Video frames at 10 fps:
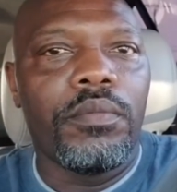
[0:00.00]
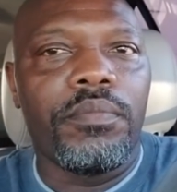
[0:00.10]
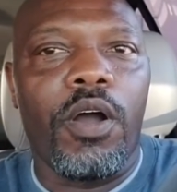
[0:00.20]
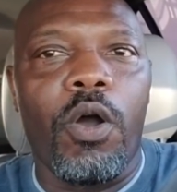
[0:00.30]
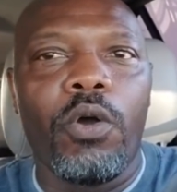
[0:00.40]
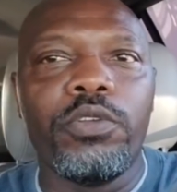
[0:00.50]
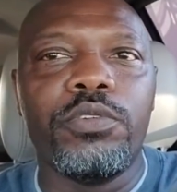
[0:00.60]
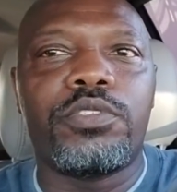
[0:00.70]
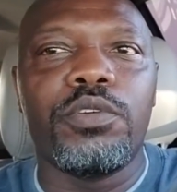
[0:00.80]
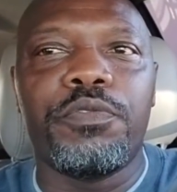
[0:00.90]
My whole
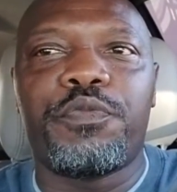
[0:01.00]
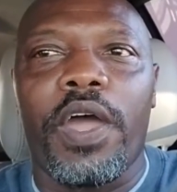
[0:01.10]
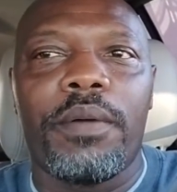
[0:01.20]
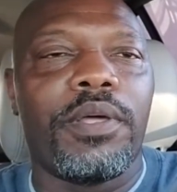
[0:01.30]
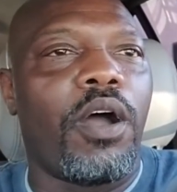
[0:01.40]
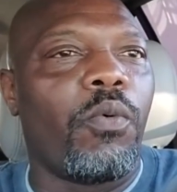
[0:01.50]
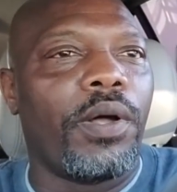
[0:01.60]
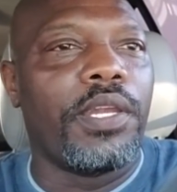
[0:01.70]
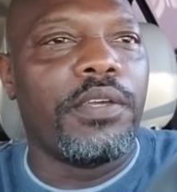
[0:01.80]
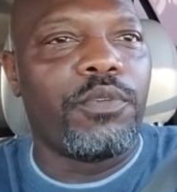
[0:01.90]
YouTube family, I don't
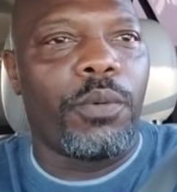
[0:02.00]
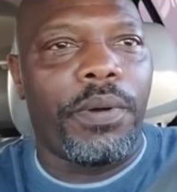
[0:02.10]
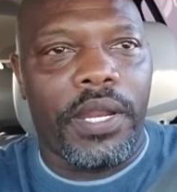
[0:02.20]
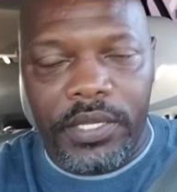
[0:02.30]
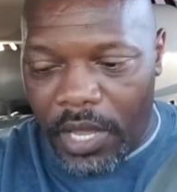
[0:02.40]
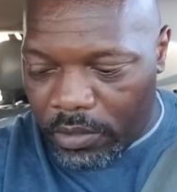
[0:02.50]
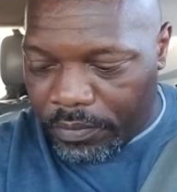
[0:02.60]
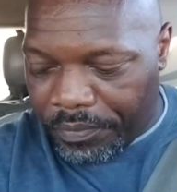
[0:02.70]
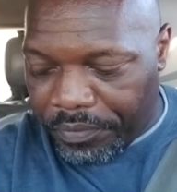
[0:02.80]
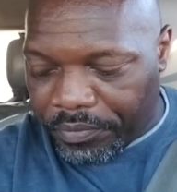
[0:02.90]
want to leave nobody out.
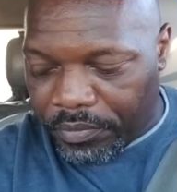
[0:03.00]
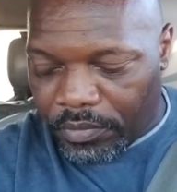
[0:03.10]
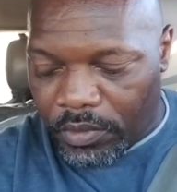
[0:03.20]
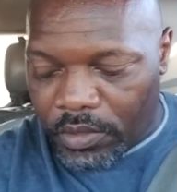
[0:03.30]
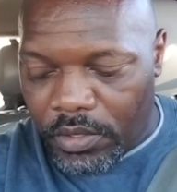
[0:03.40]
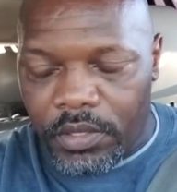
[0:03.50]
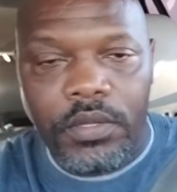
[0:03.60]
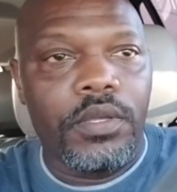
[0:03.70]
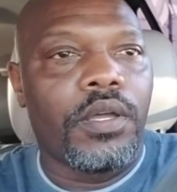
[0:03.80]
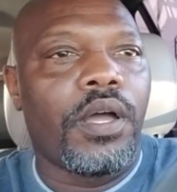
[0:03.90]

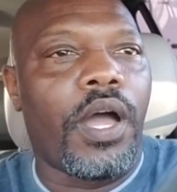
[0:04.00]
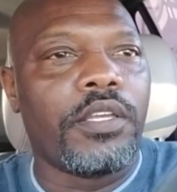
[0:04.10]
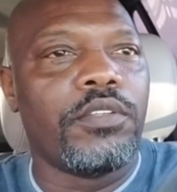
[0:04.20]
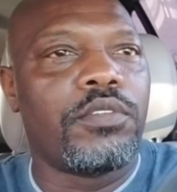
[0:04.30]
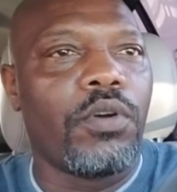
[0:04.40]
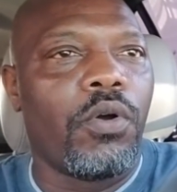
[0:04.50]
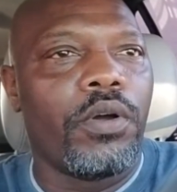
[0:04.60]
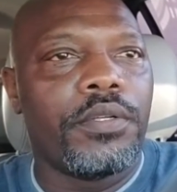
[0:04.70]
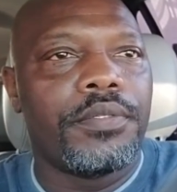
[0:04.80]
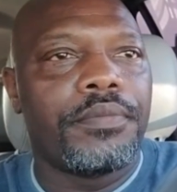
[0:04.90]
How you doing?